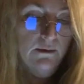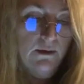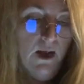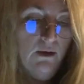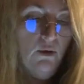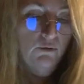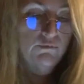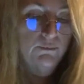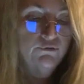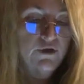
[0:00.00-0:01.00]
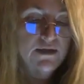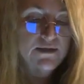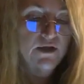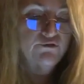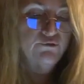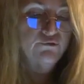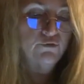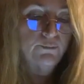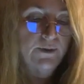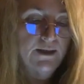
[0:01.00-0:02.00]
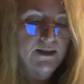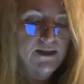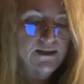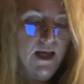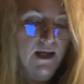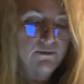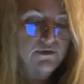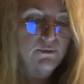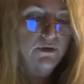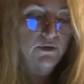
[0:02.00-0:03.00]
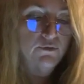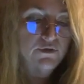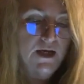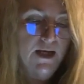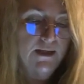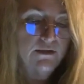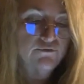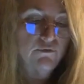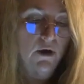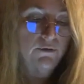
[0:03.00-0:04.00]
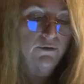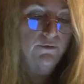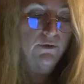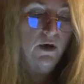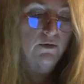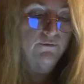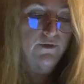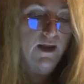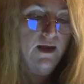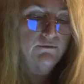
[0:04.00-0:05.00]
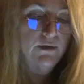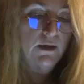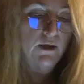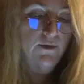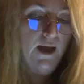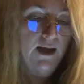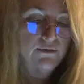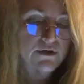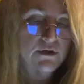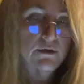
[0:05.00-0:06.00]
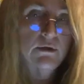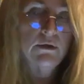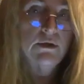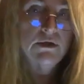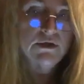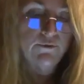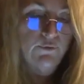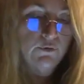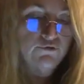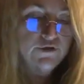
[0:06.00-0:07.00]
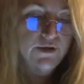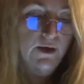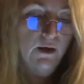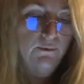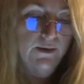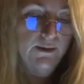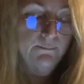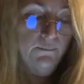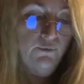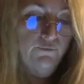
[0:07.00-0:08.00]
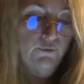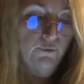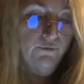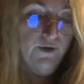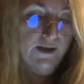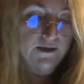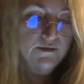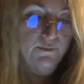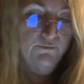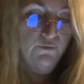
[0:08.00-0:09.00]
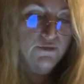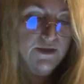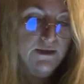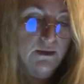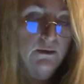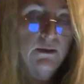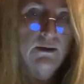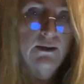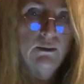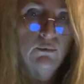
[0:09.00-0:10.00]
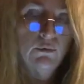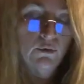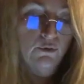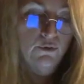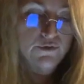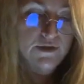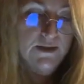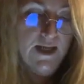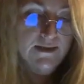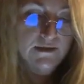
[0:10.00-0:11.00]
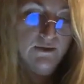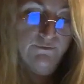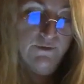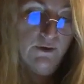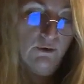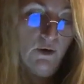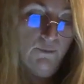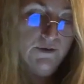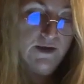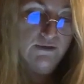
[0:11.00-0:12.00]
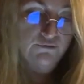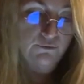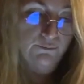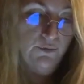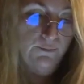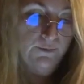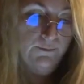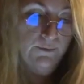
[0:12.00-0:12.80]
Ngak'chang Rinpoche says you should be in this house with the ordained rather than over there in the other house. So if you can just go and move your things before dinner, it will cause less of an accommodation problem.